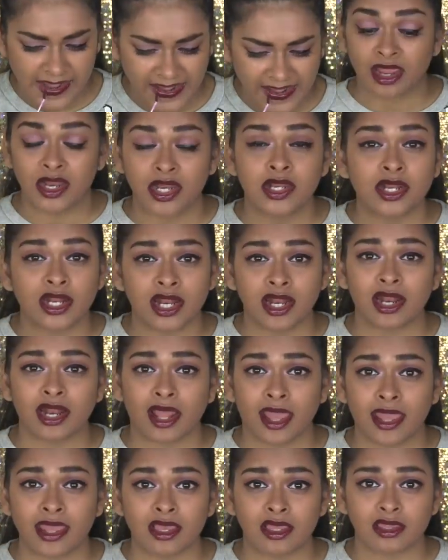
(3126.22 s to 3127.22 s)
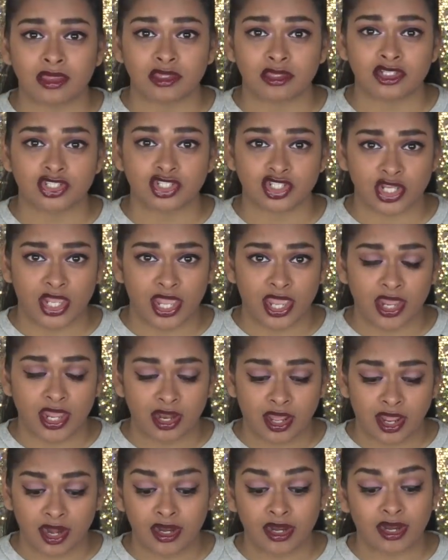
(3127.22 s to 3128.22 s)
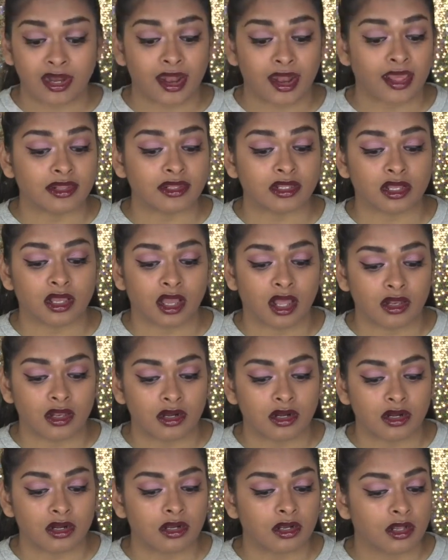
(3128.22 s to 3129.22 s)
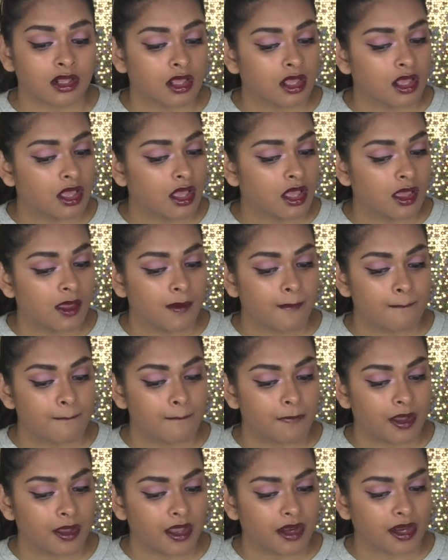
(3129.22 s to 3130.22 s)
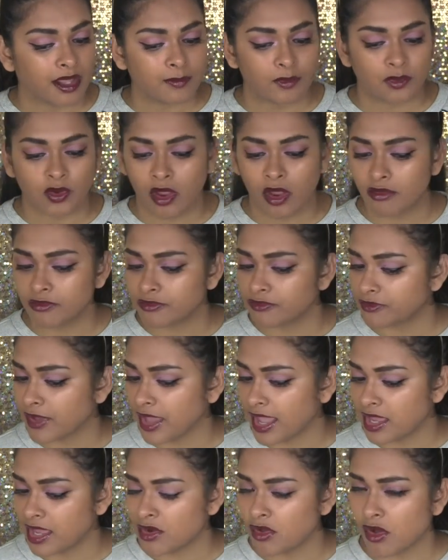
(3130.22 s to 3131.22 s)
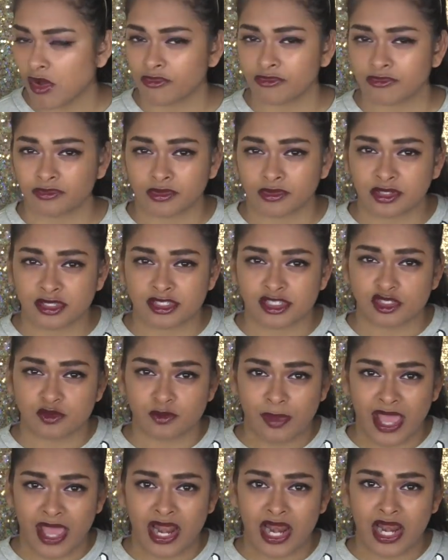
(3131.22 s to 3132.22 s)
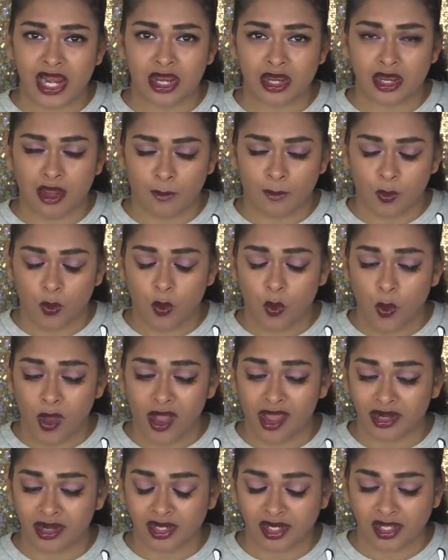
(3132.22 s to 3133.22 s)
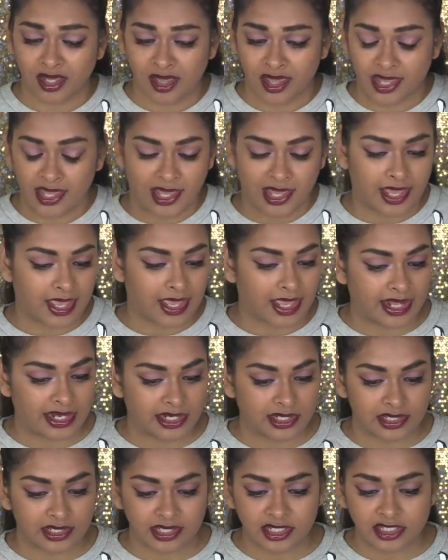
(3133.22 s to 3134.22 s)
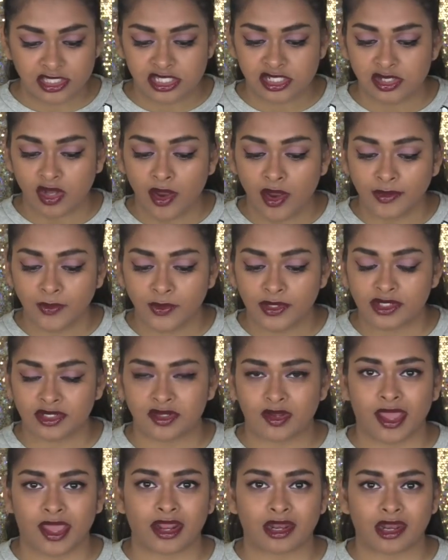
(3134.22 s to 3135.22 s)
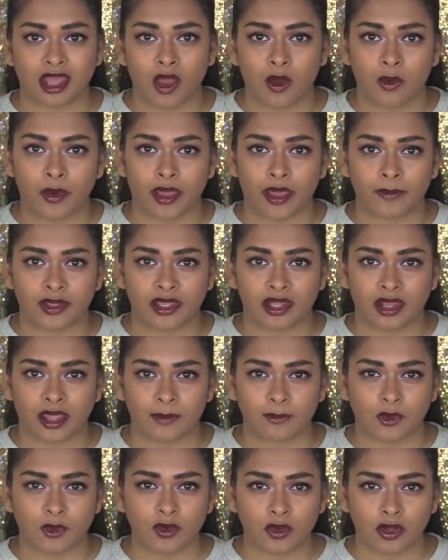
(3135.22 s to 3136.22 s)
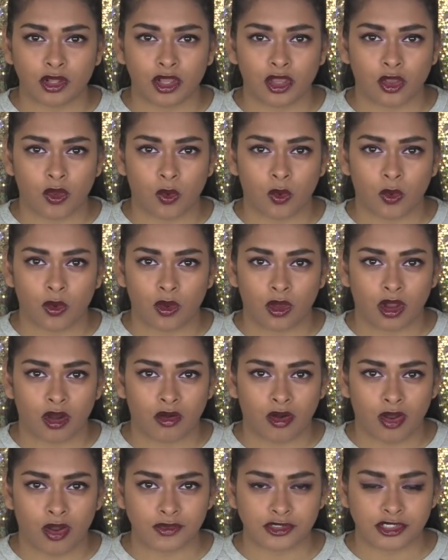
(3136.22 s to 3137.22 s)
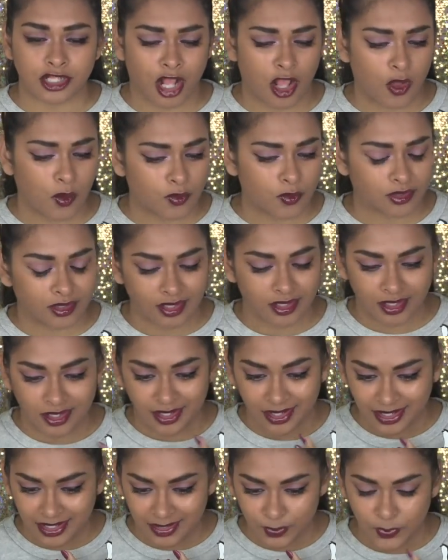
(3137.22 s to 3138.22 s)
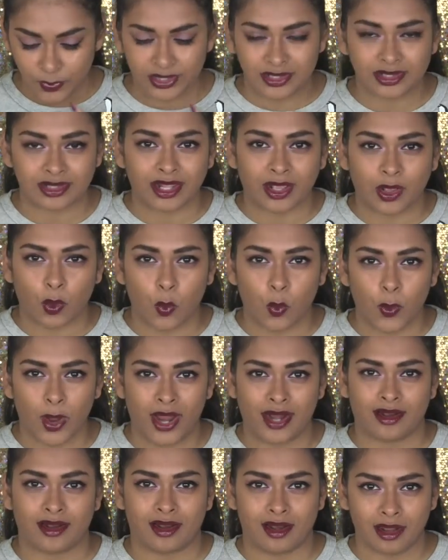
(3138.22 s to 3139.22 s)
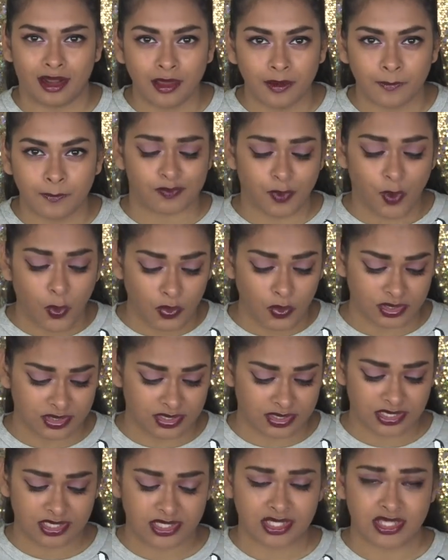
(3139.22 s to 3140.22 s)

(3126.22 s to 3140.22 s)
I really like the shade, I really like the color, but I'm not a fan of the smell, number one. And it's not even drying down. I mean, I'm not gonna go around town with like a wet lip. Both